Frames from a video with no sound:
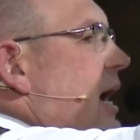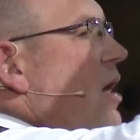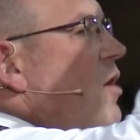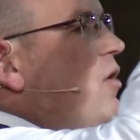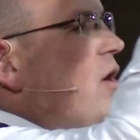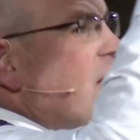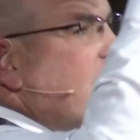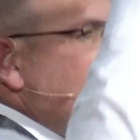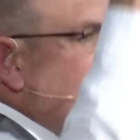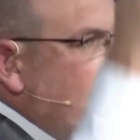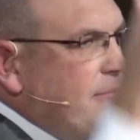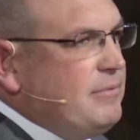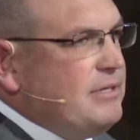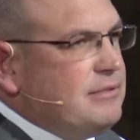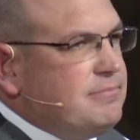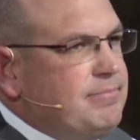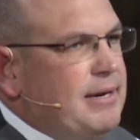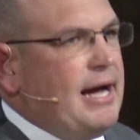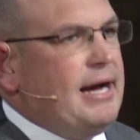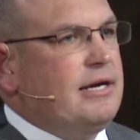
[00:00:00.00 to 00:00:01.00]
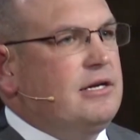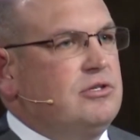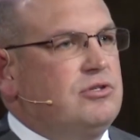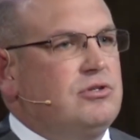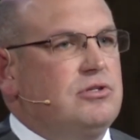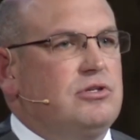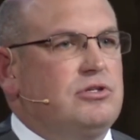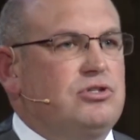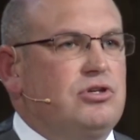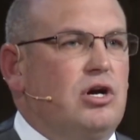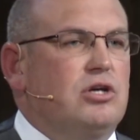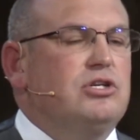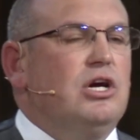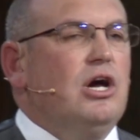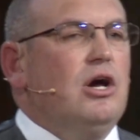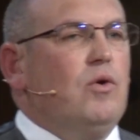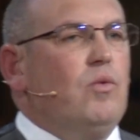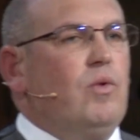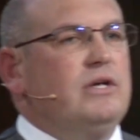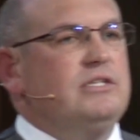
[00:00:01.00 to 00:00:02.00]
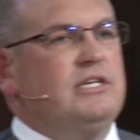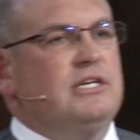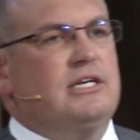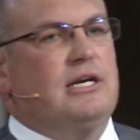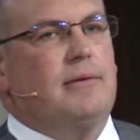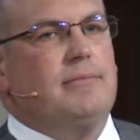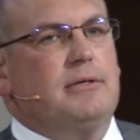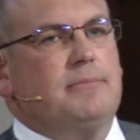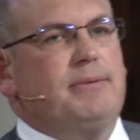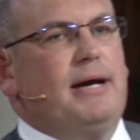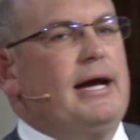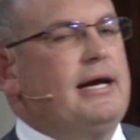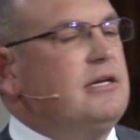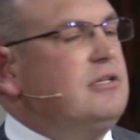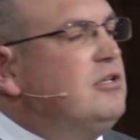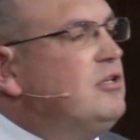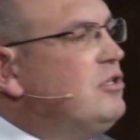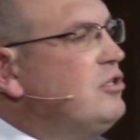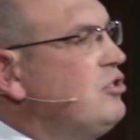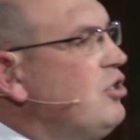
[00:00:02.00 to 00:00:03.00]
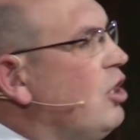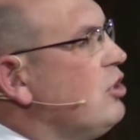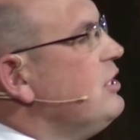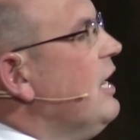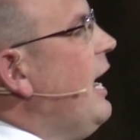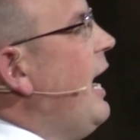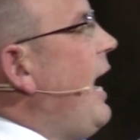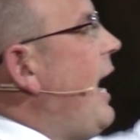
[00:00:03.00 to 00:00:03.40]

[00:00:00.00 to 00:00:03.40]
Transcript: Now coming back into the church. When's it coming back into the church?